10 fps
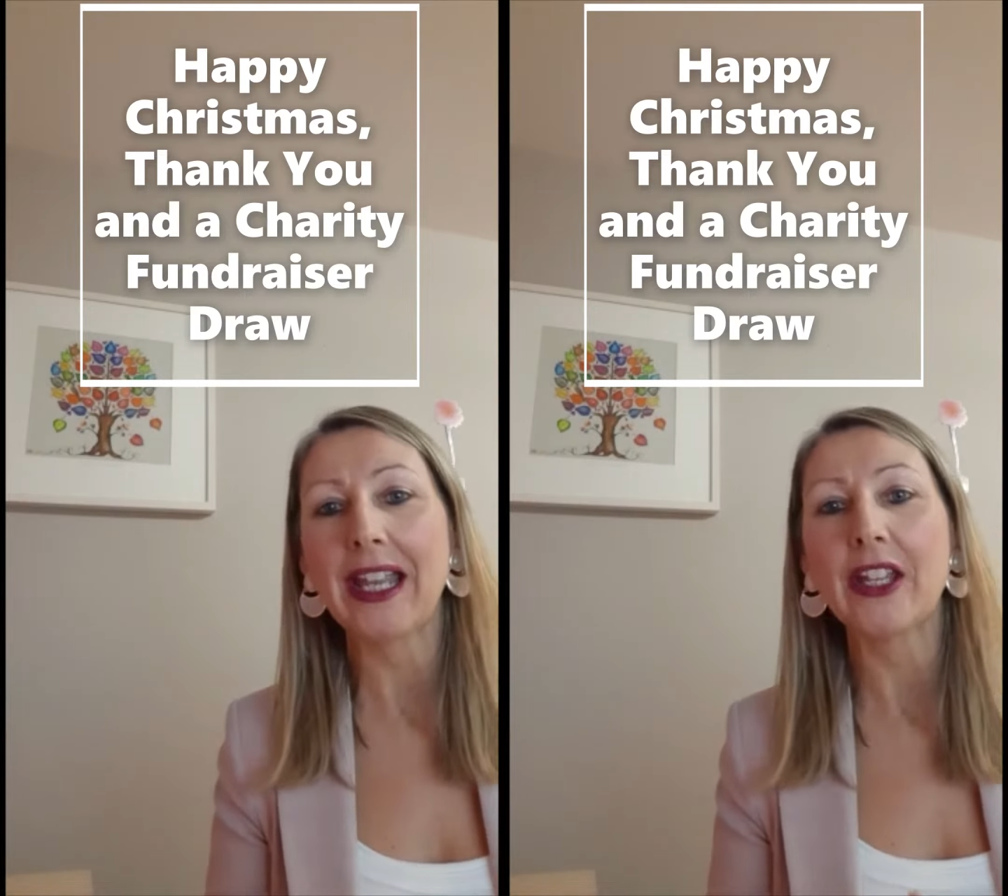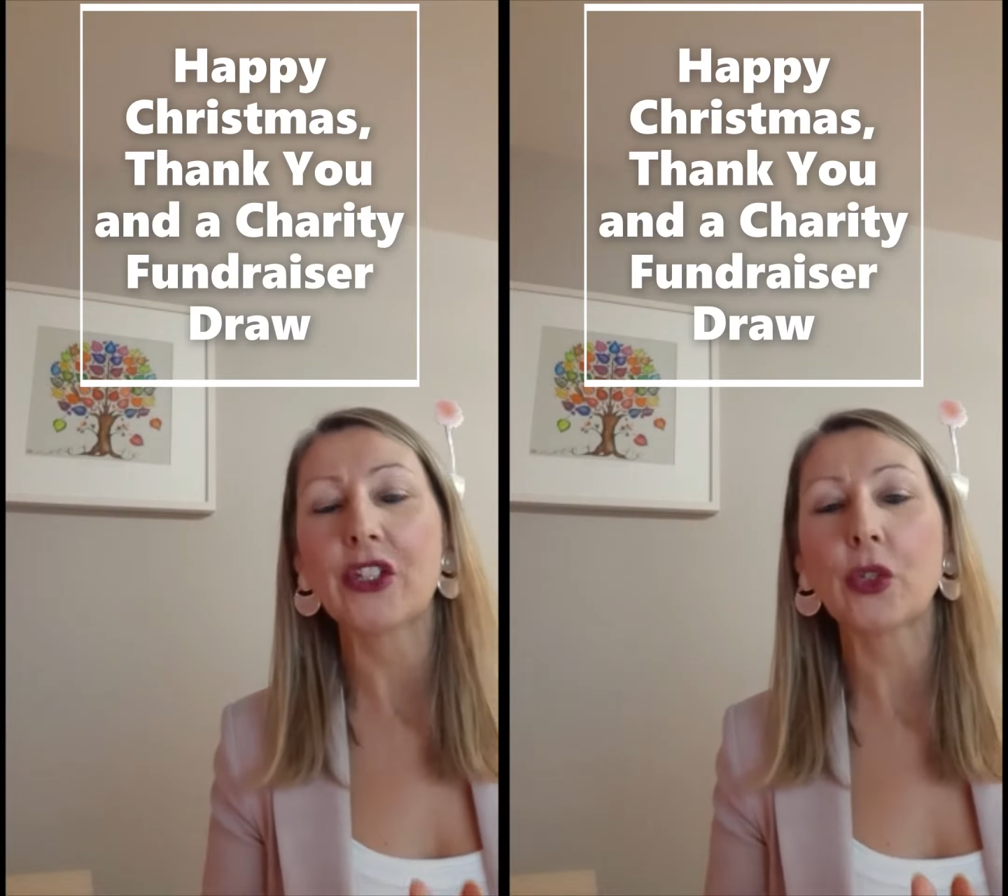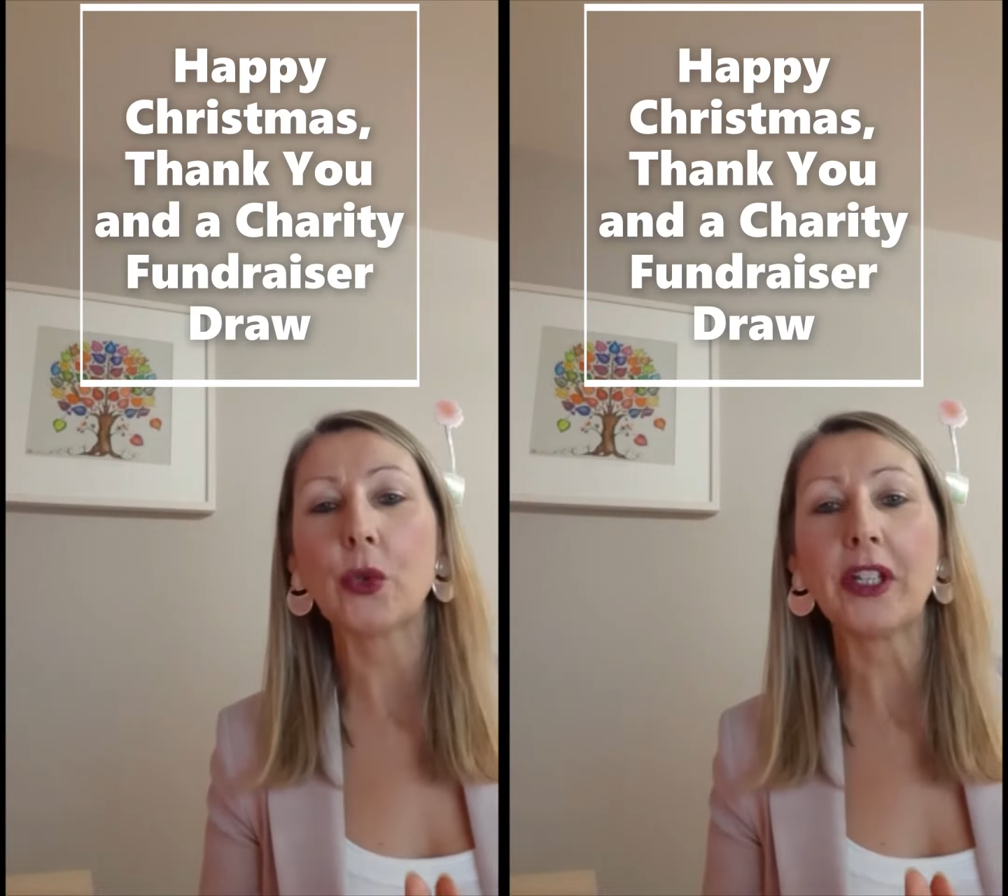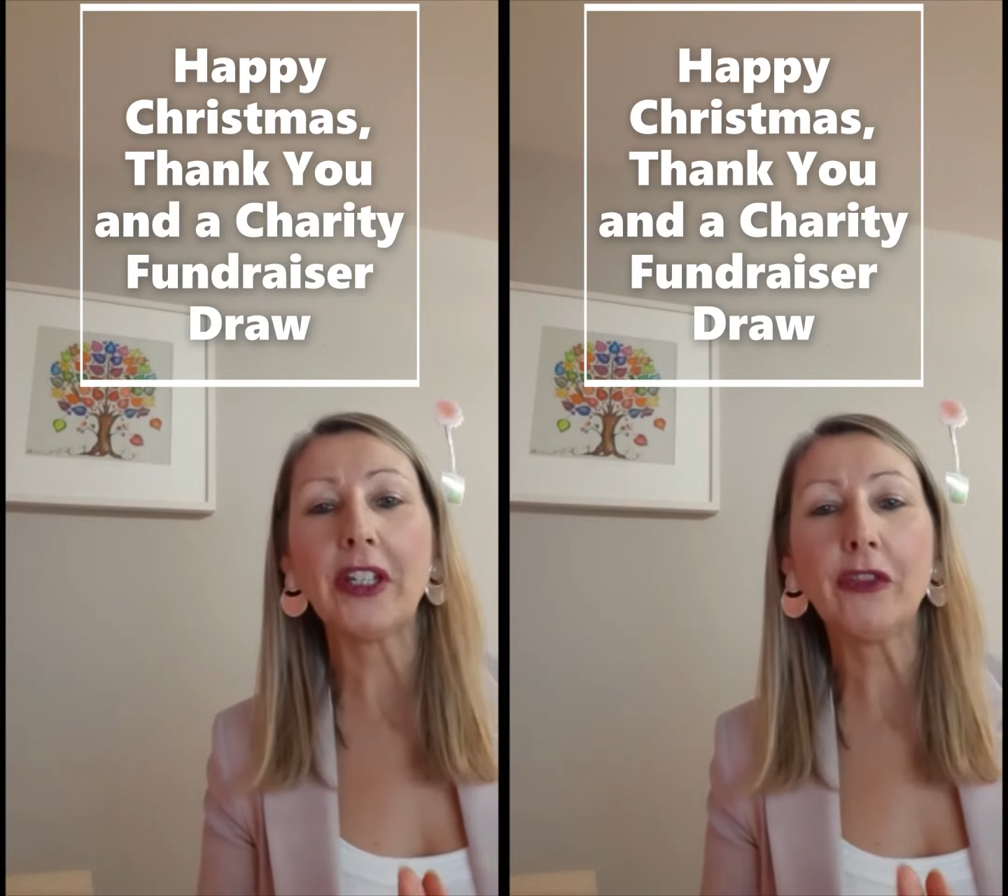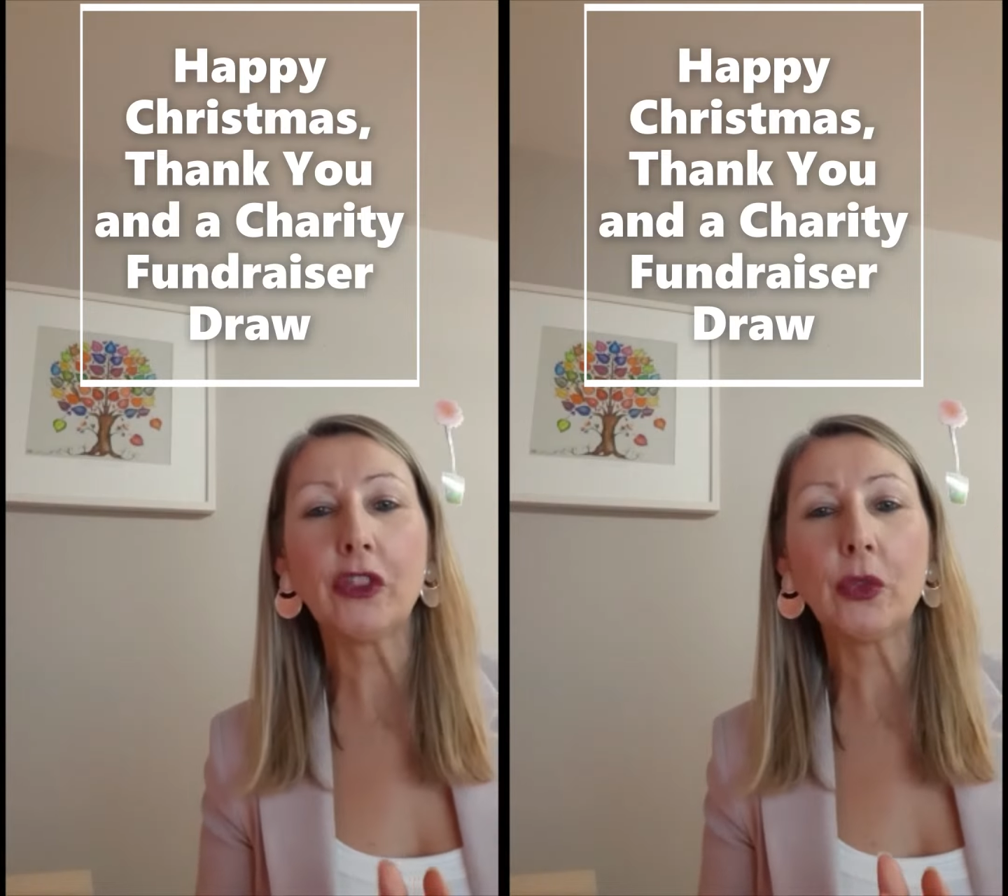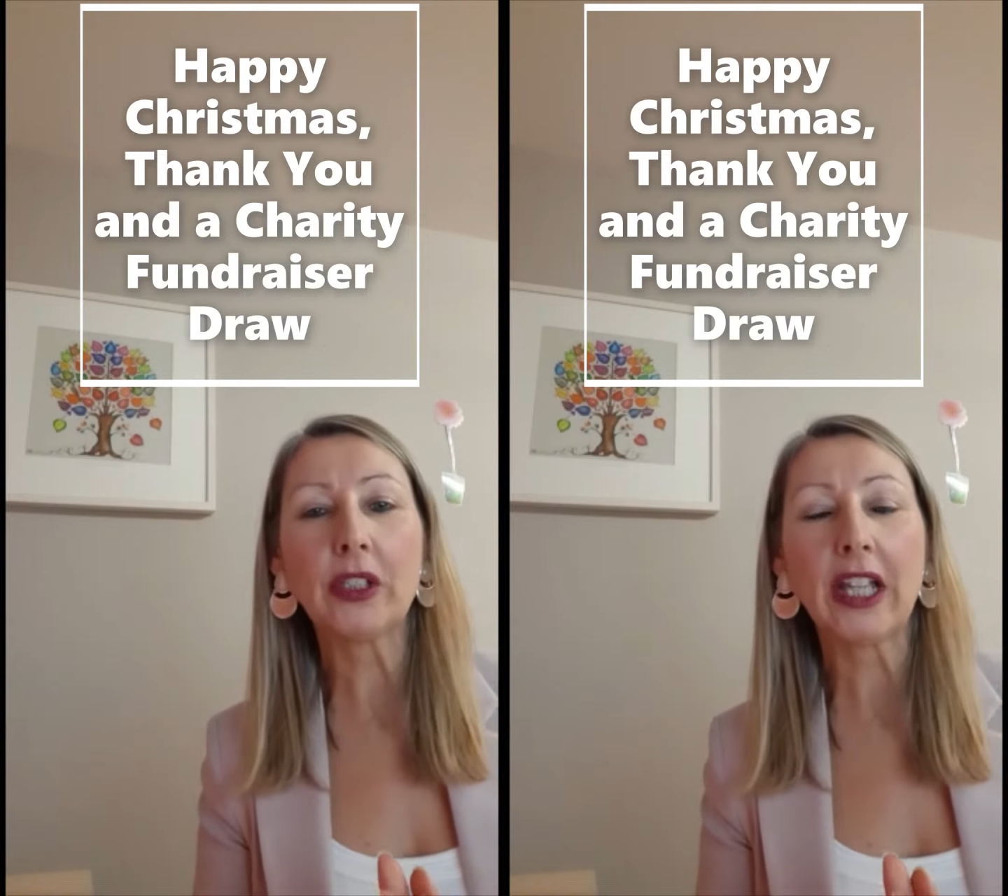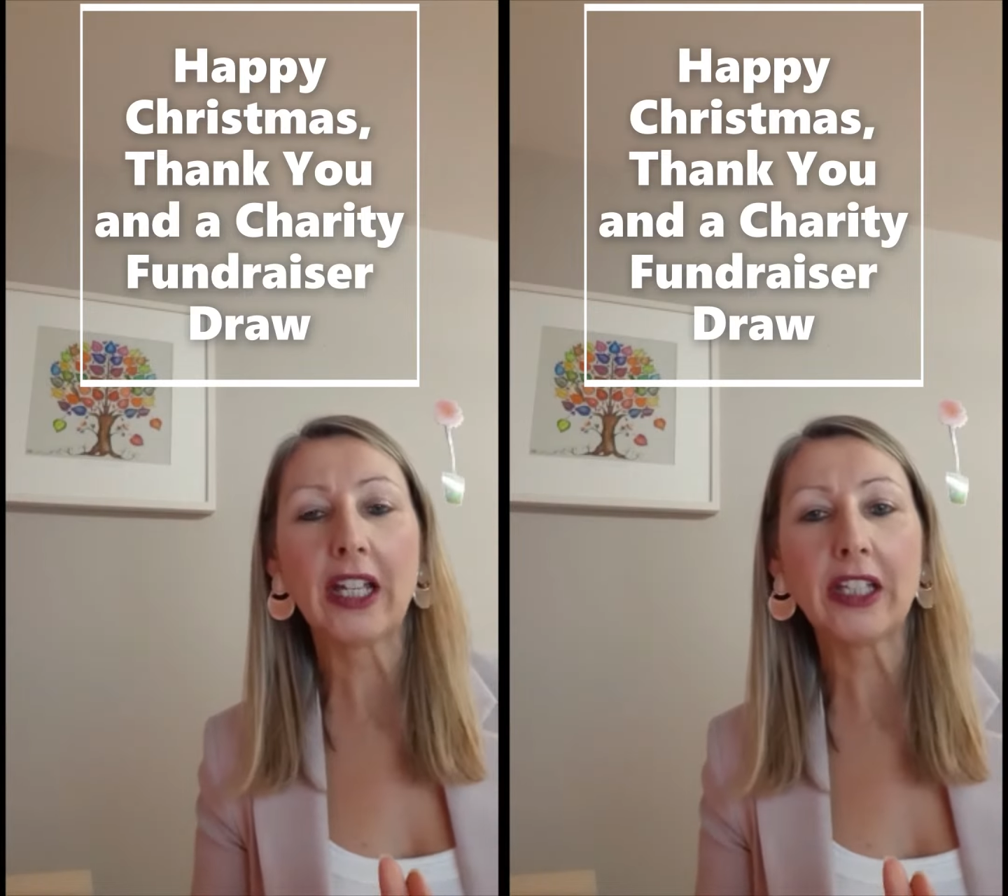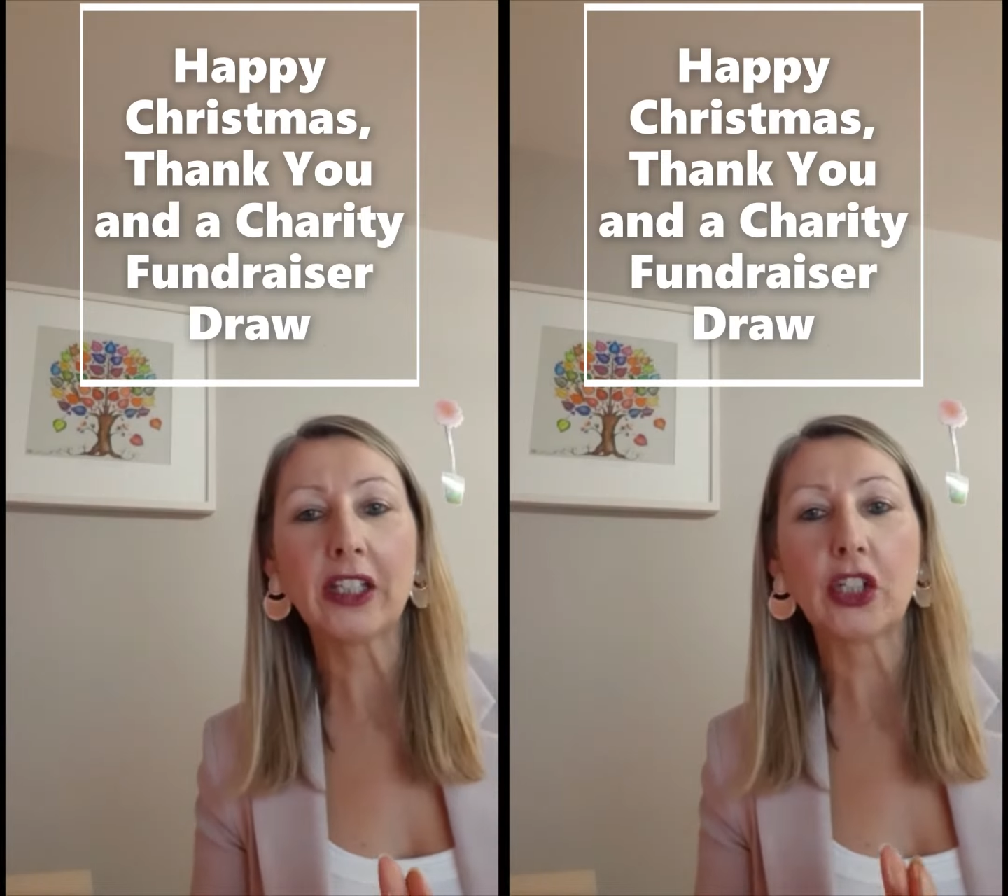So if you'd like